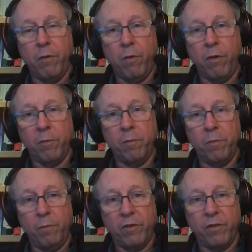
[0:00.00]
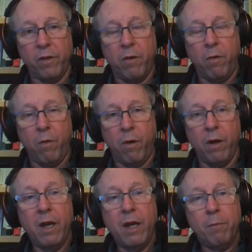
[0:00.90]
of course which is the
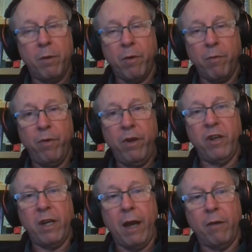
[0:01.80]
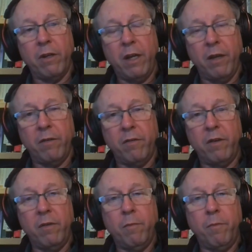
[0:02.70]
core, but we're reaching out and
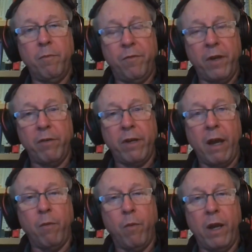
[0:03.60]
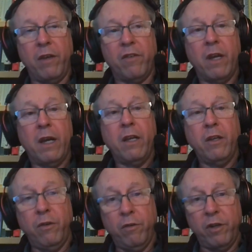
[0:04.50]
figuring out ways
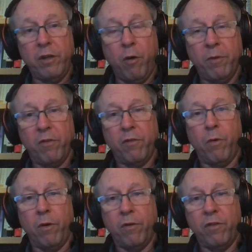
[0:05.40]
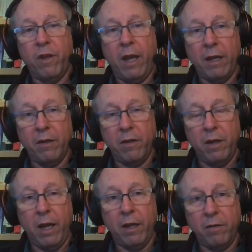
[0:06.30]
using open source and a,
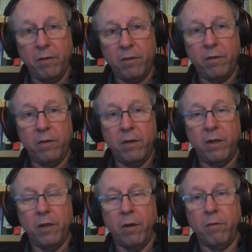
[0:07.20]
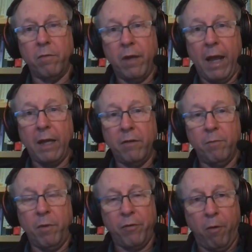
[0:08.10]
and you know
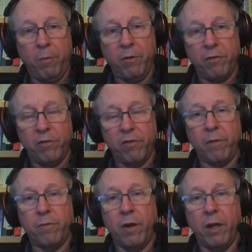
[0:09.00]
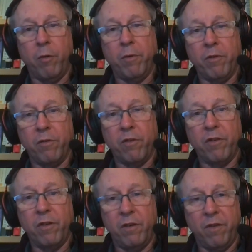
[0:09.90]
and both open source software and open
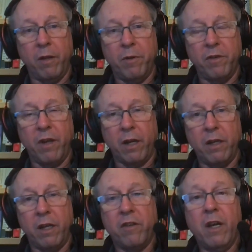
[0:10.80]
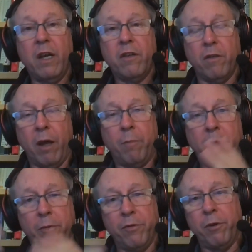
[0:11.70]
source development techniques to allow
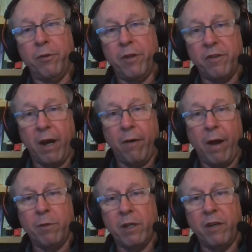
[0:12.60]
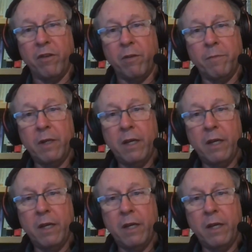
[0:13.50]
people to build the entire application.